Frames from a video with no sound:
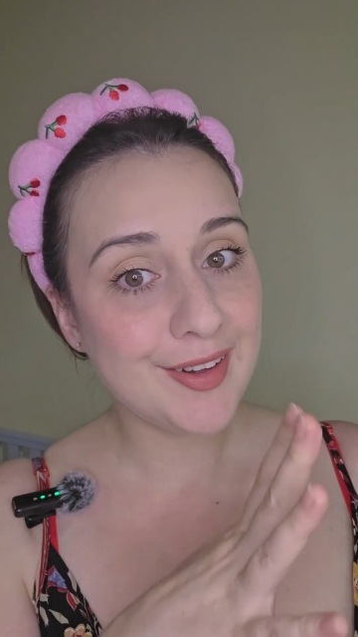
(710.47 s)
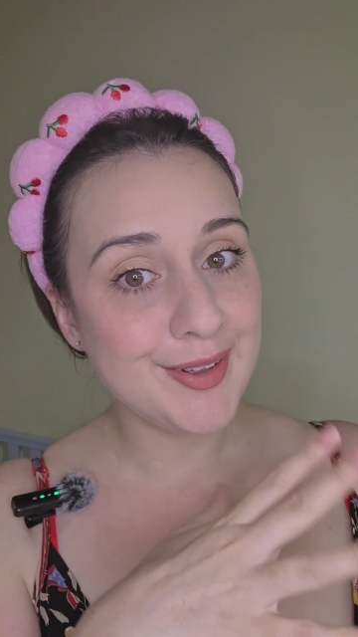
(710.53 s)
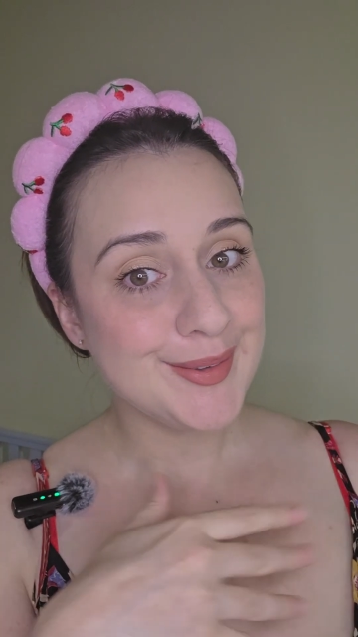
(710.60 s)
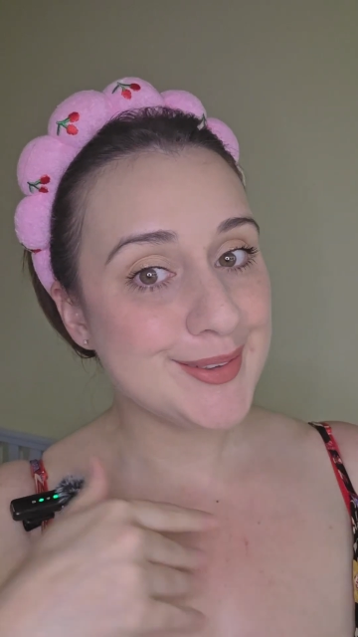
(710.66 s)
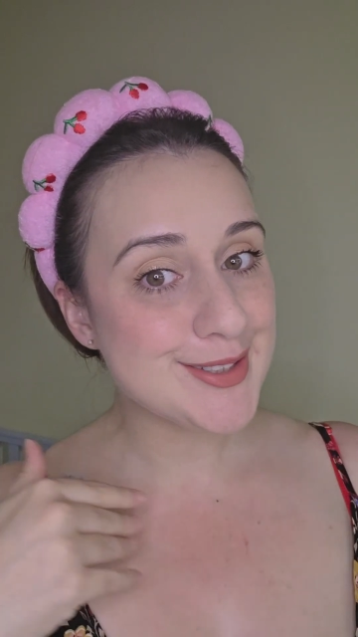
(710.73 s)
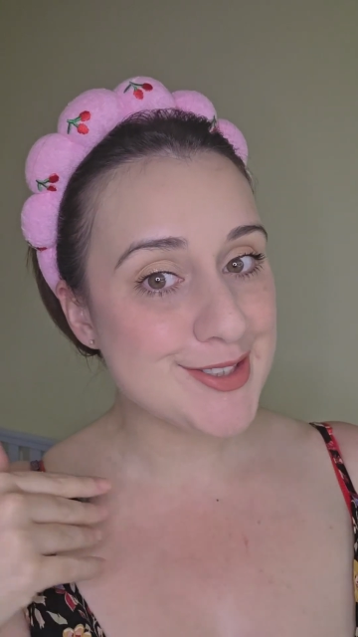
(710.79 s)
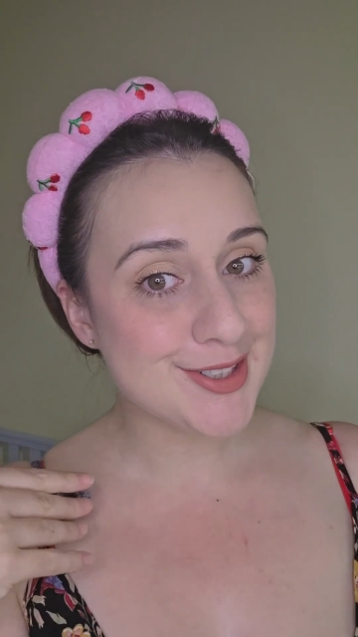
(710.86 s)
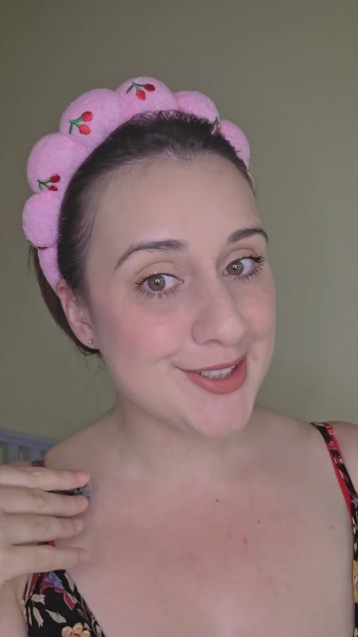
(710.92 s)

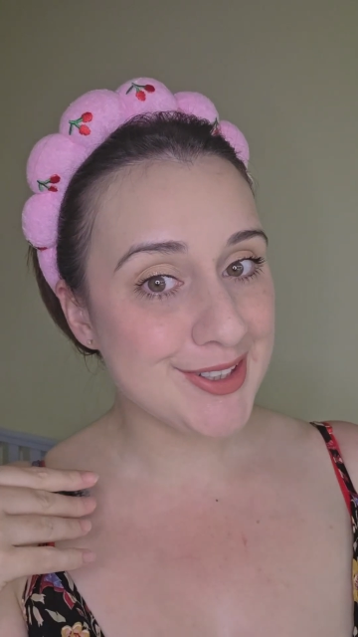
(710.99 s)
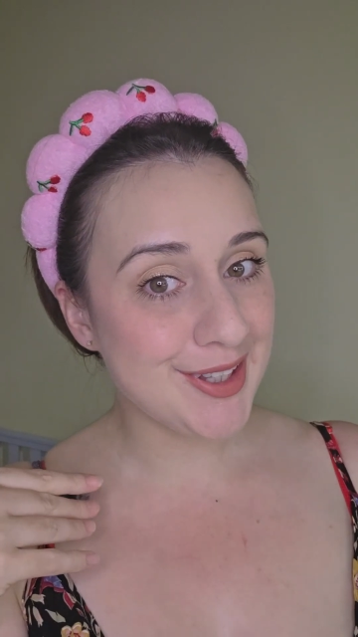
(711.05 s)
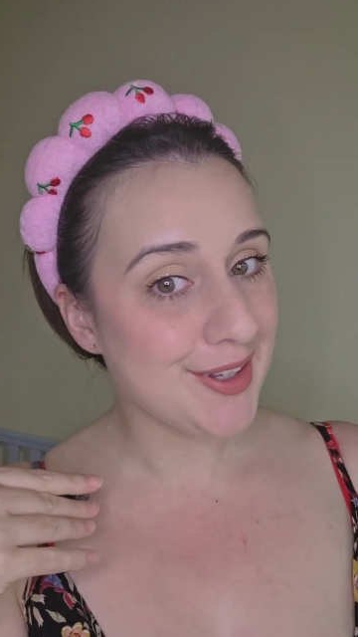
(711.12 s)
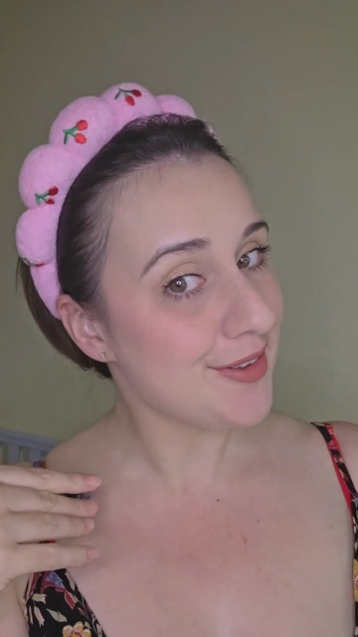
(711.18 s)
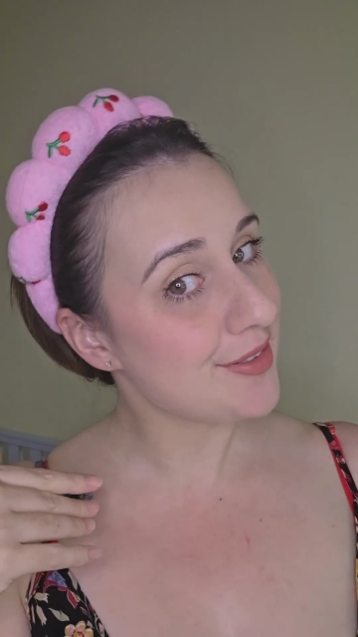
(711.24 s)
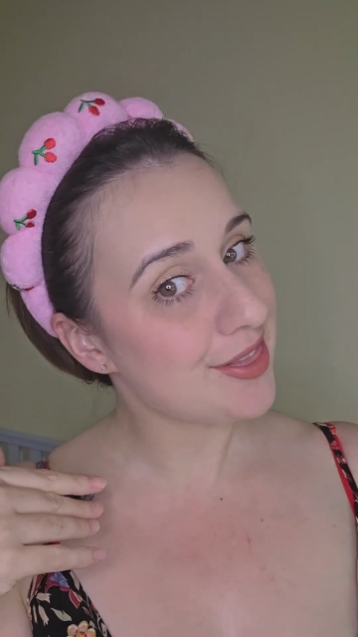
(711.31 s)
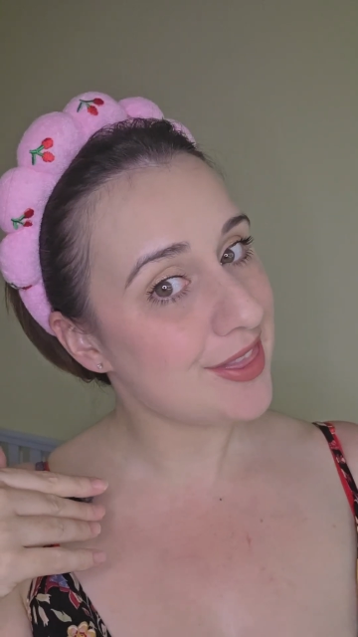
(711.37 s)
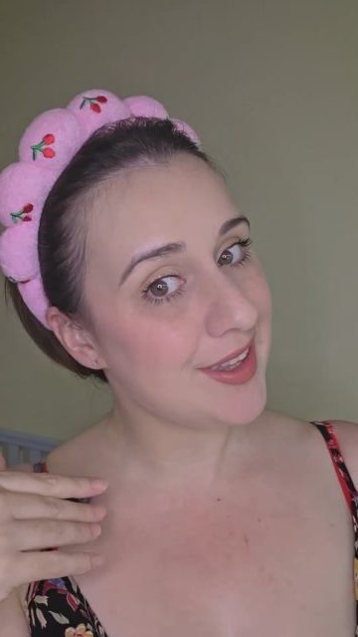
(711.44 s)
I will show
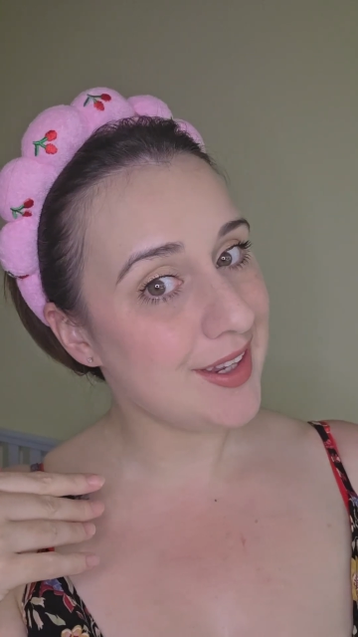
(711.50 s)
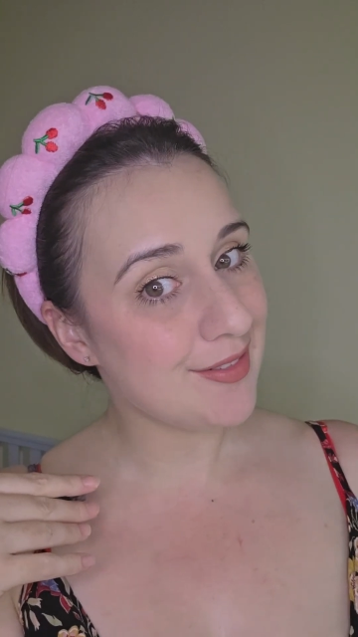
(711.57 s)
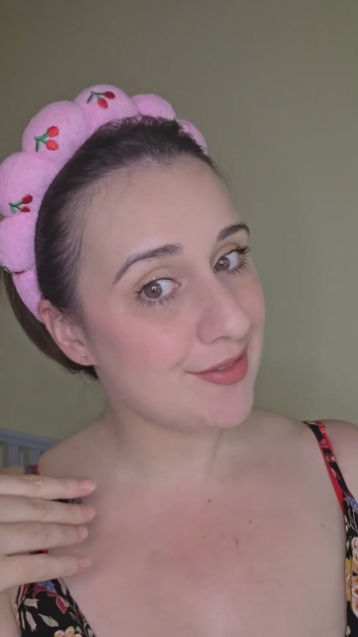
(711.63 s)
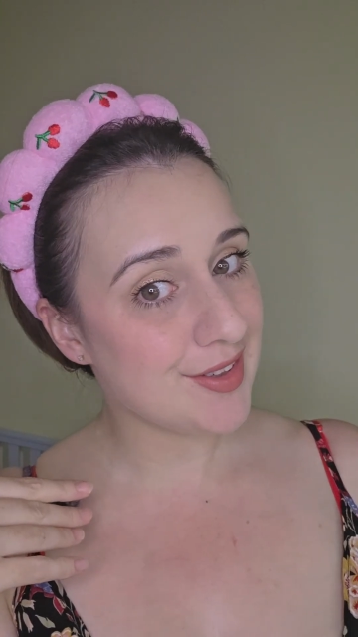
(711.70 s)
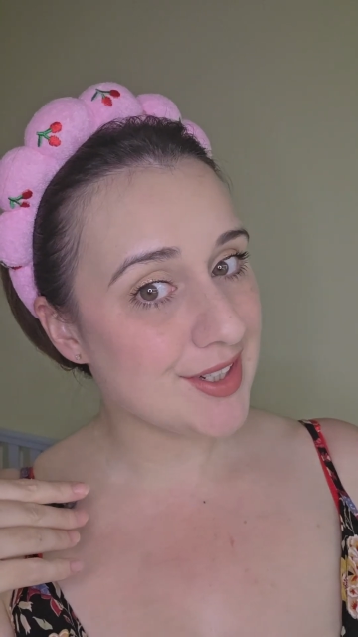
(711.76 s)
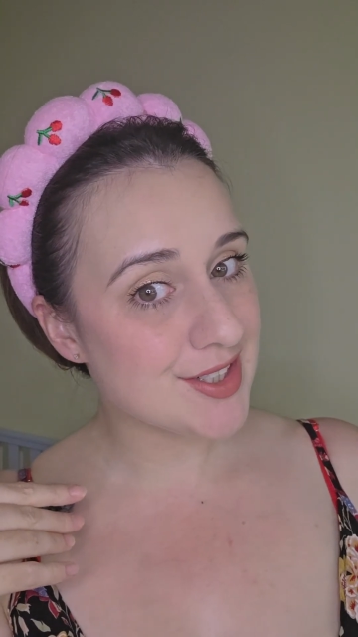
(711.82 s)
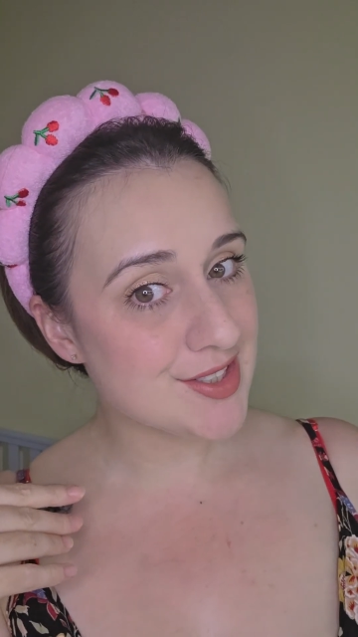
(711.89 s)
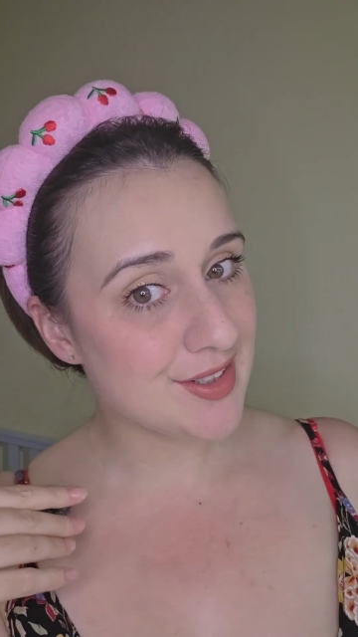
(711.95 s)
you the
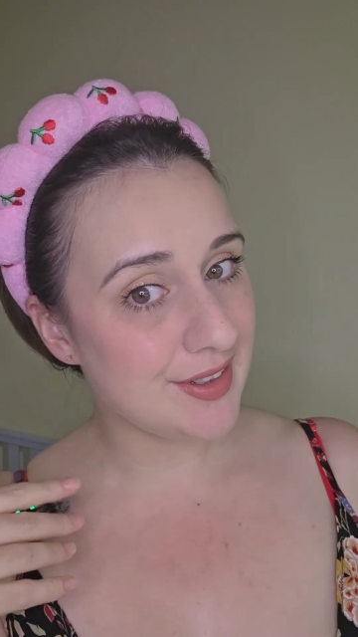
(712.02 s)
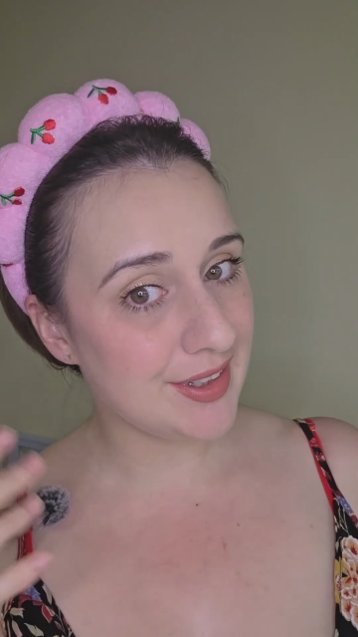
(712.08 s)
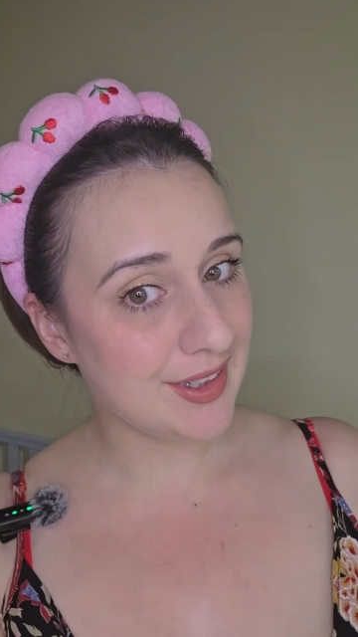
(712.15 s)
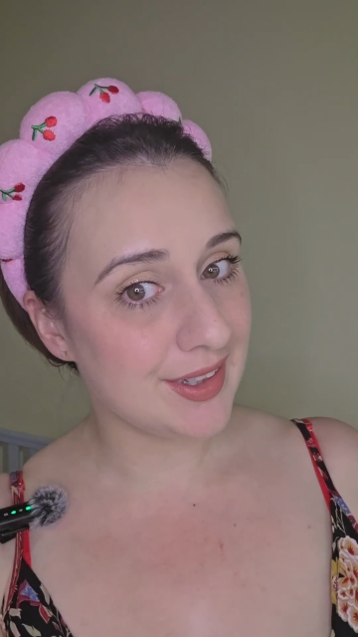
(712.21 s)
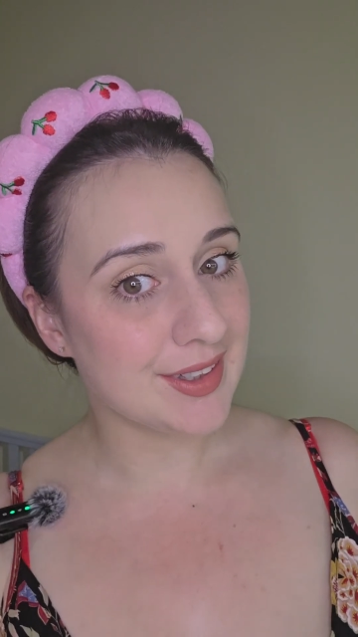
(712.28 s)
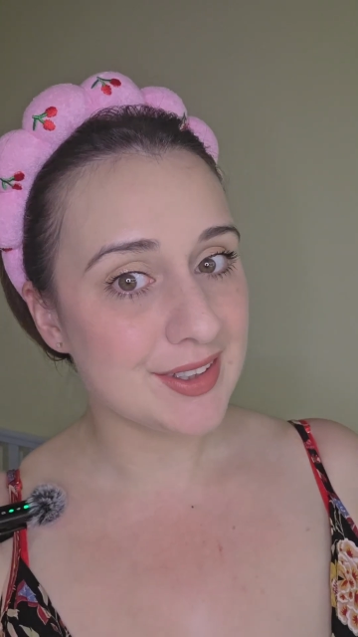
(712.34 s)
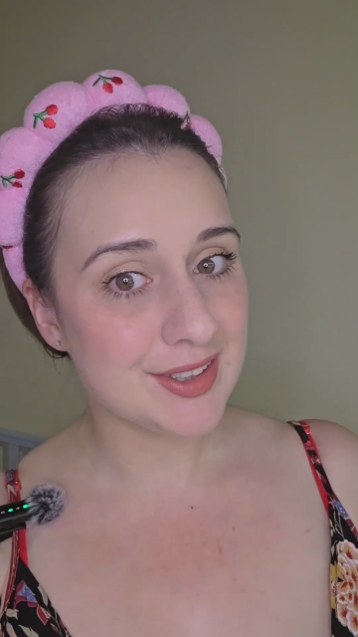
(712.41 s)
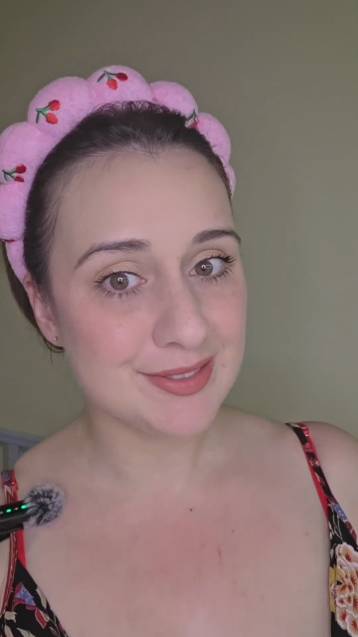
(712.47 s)
finished
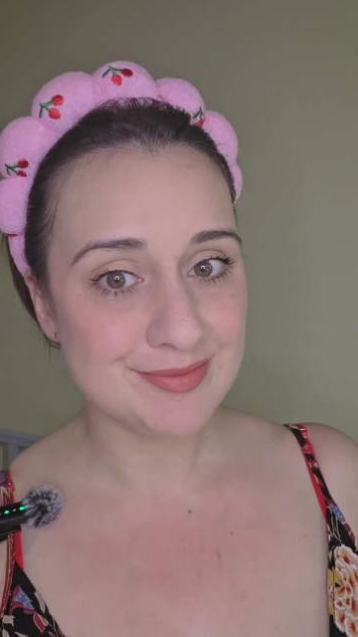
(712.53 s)
look.